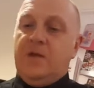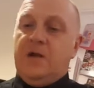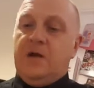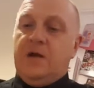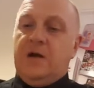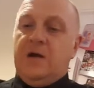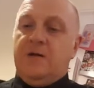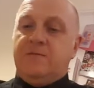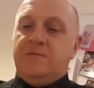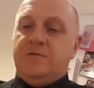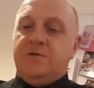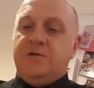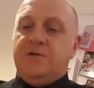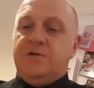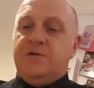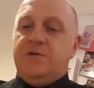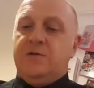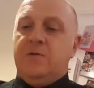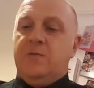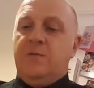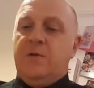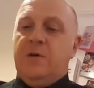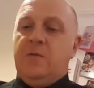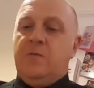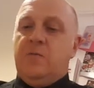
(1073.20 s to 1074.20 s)
I'm having to
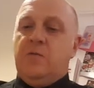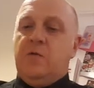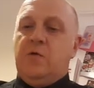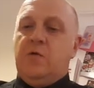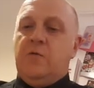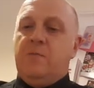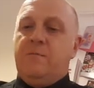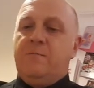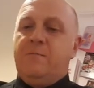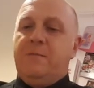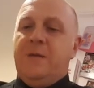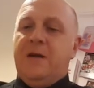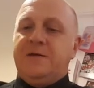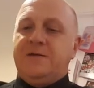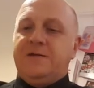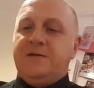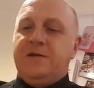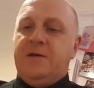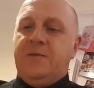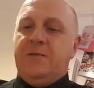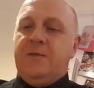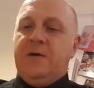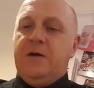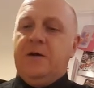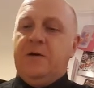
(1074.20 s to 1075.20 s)
do a bit more
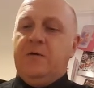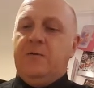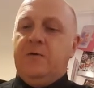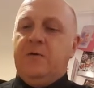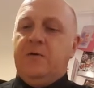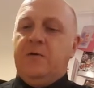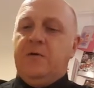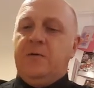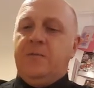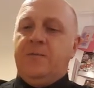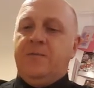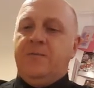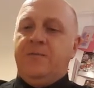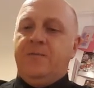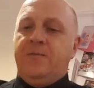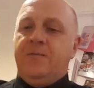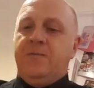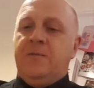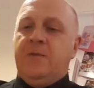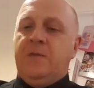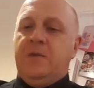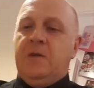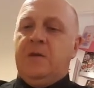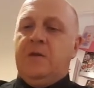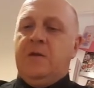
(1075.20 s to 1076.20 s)
messing about with them
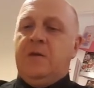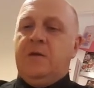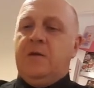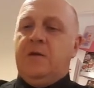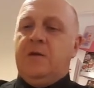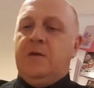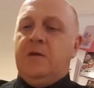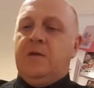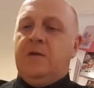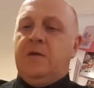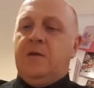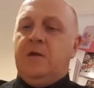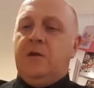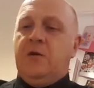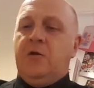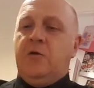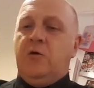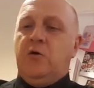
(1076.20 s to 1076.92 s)
than I